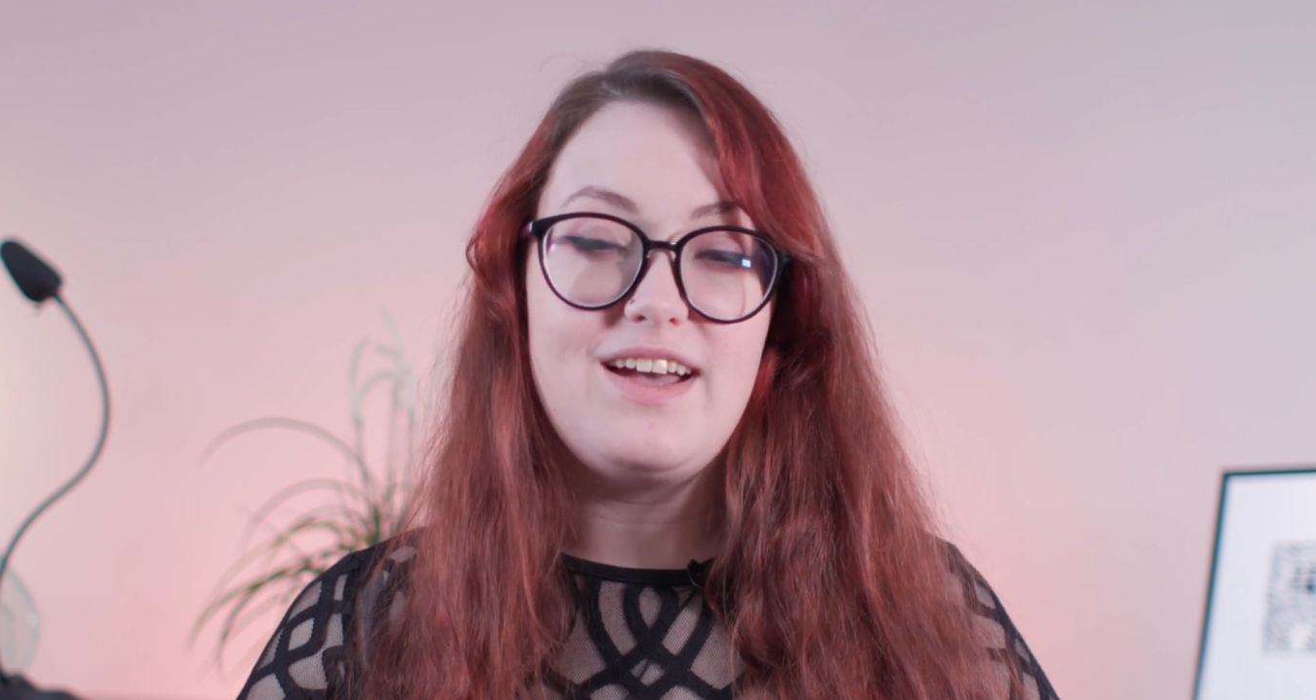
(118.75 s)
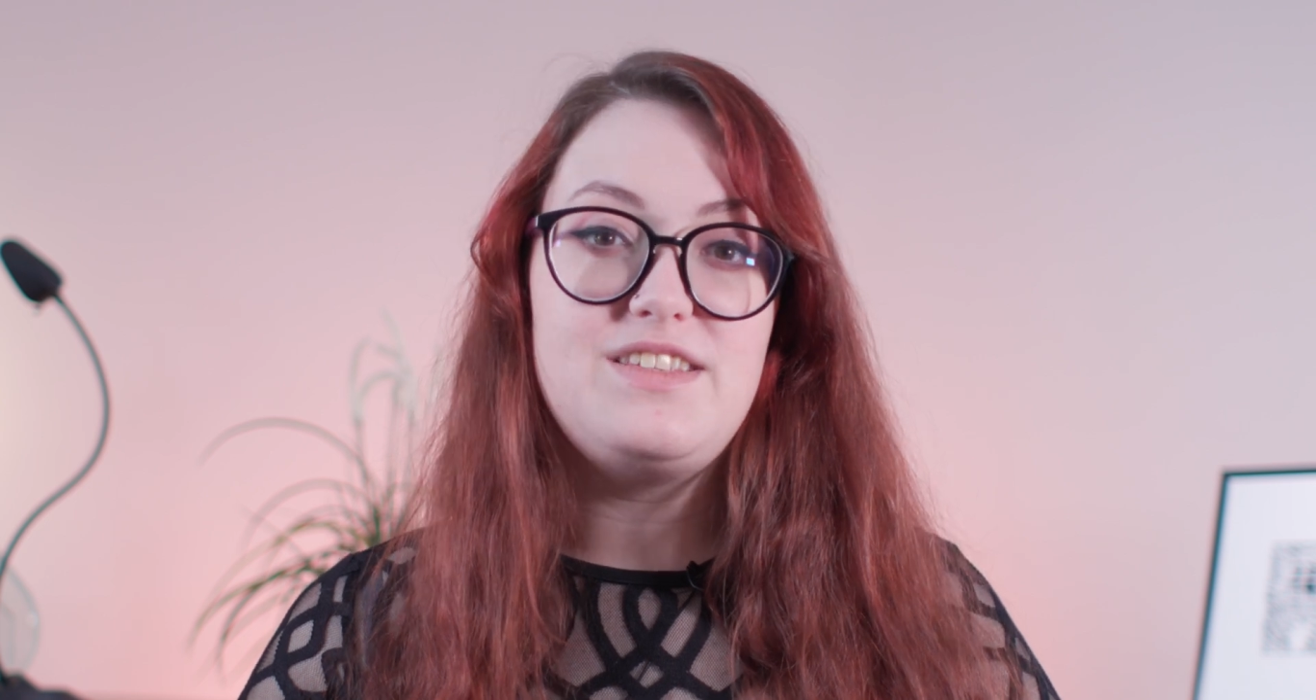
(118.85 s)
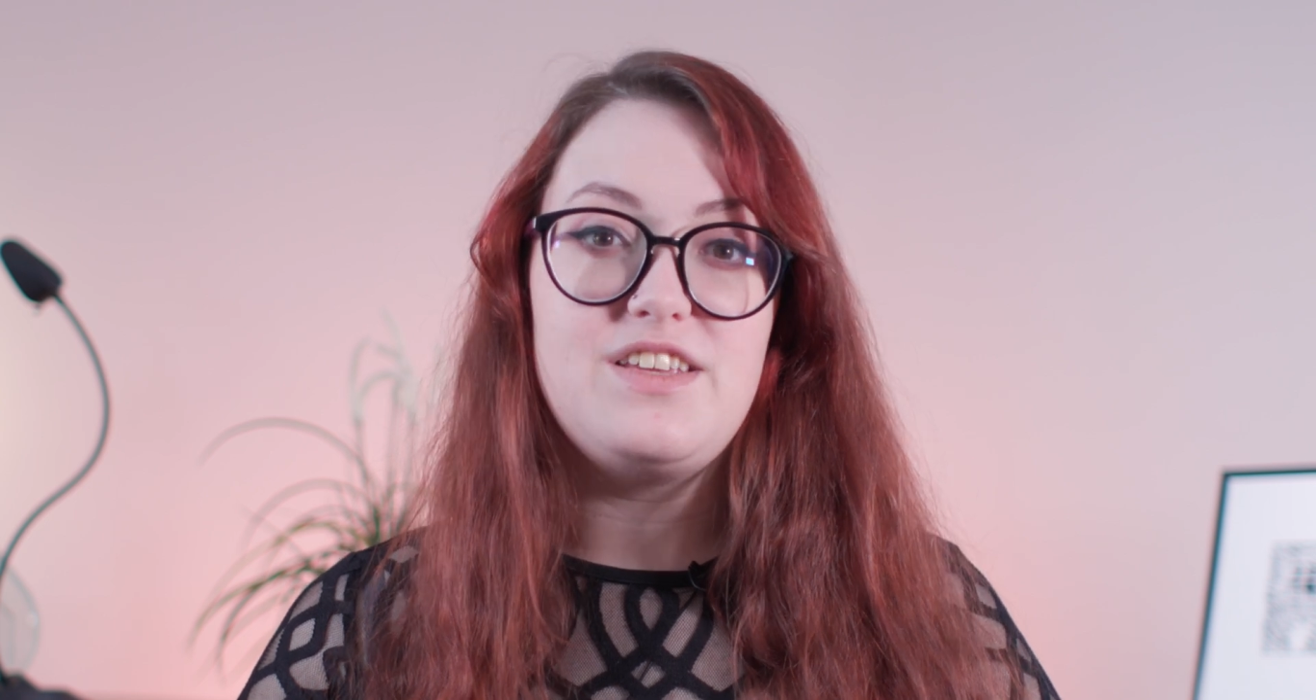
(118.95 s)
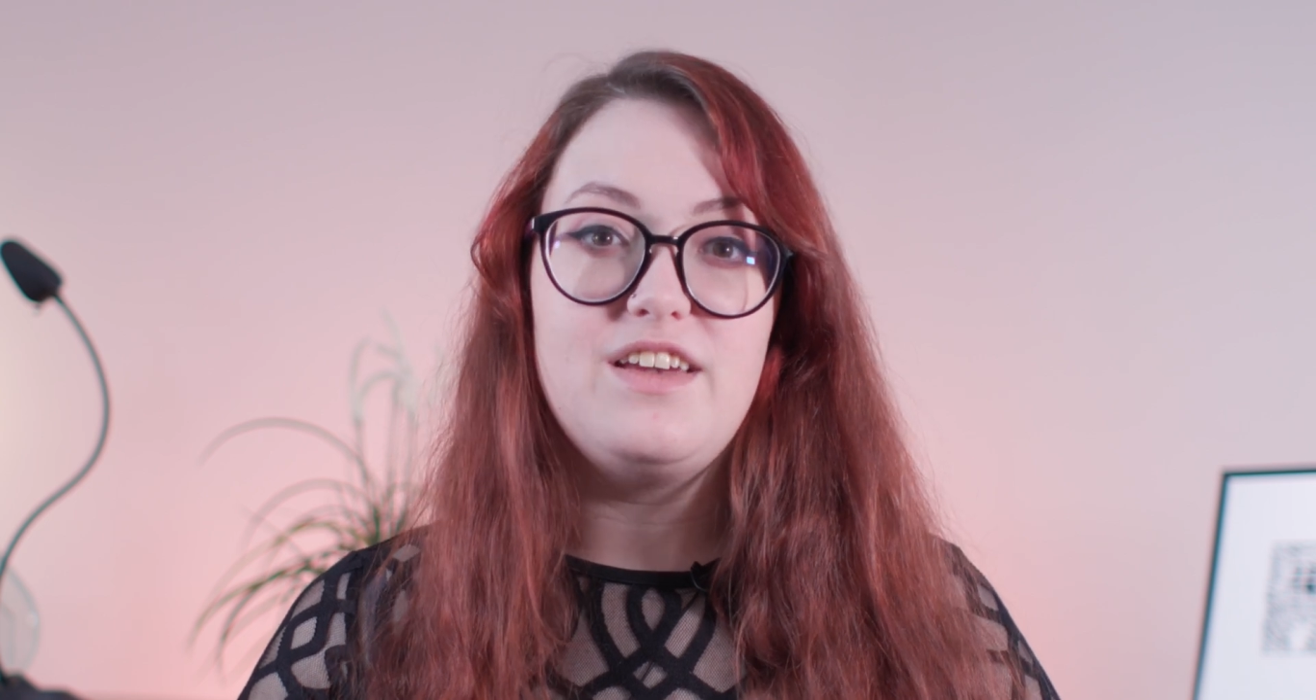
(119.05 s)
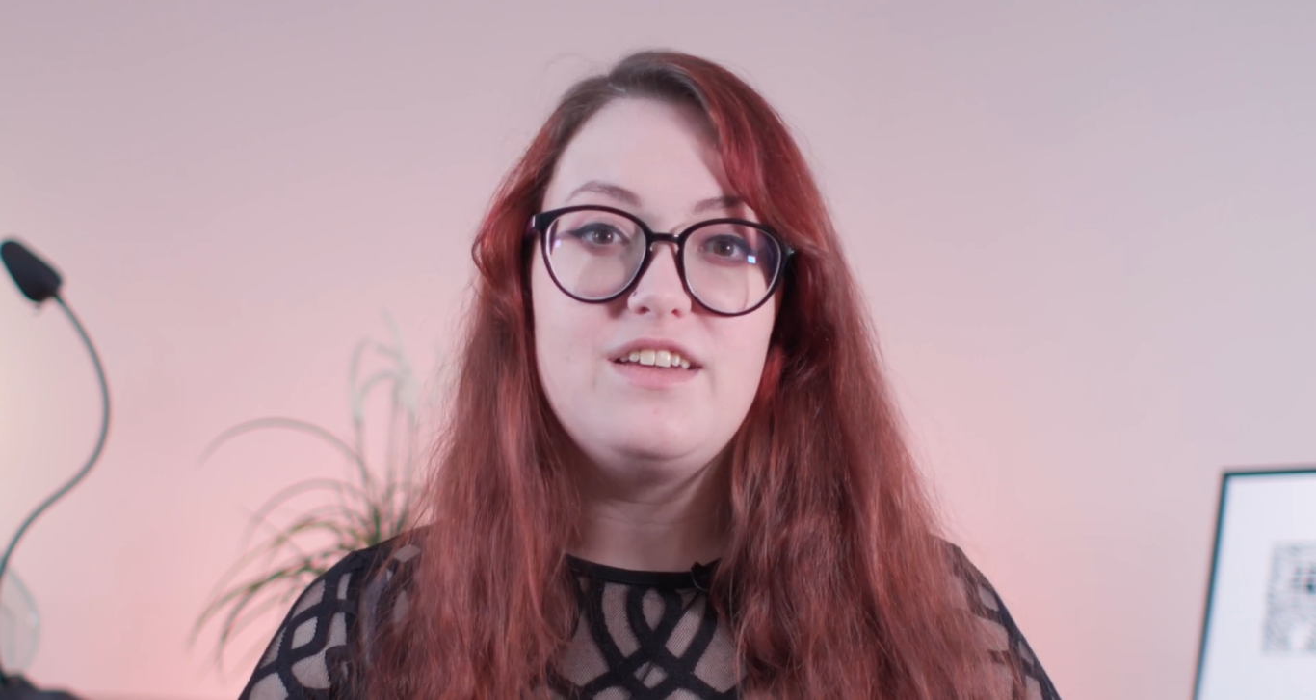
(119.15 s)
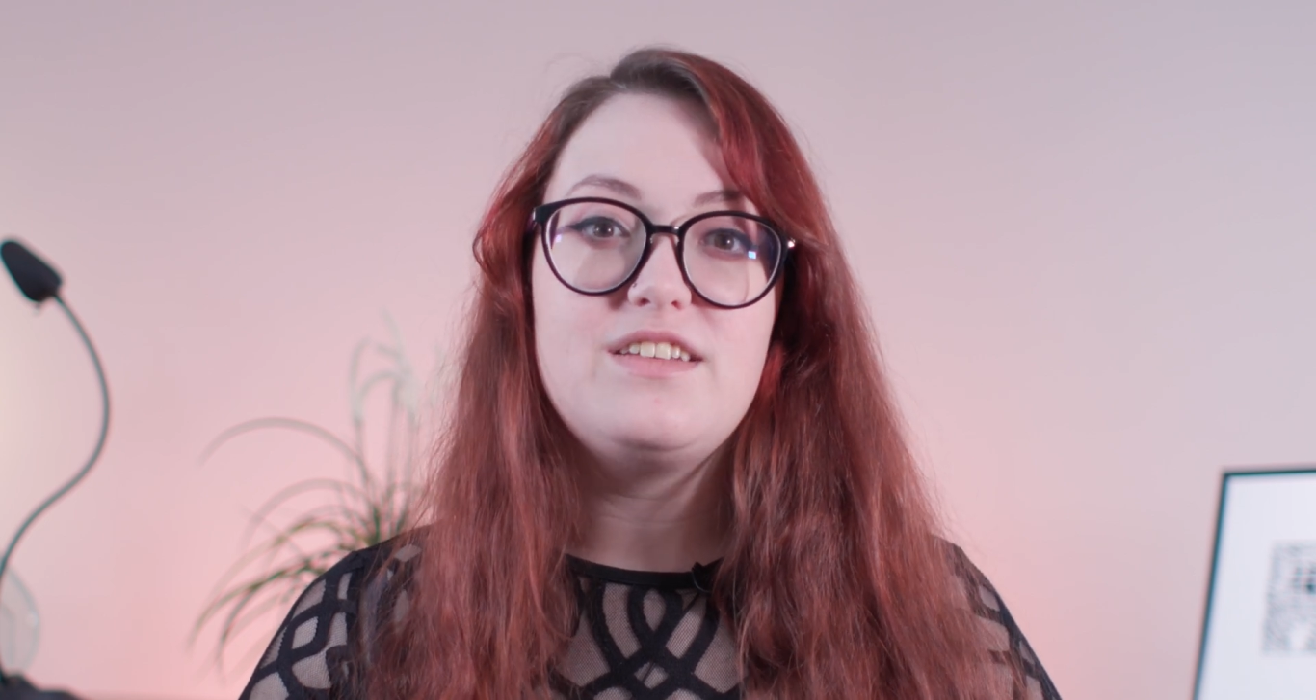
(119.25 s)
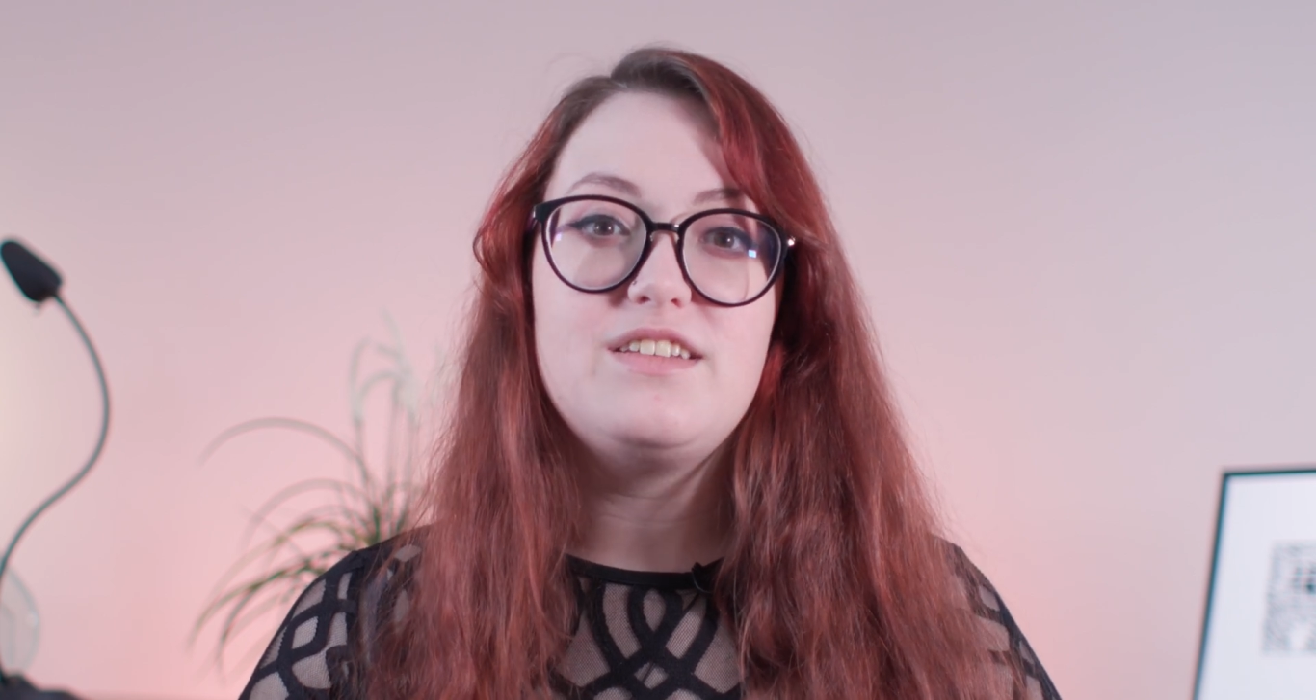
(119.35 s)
I took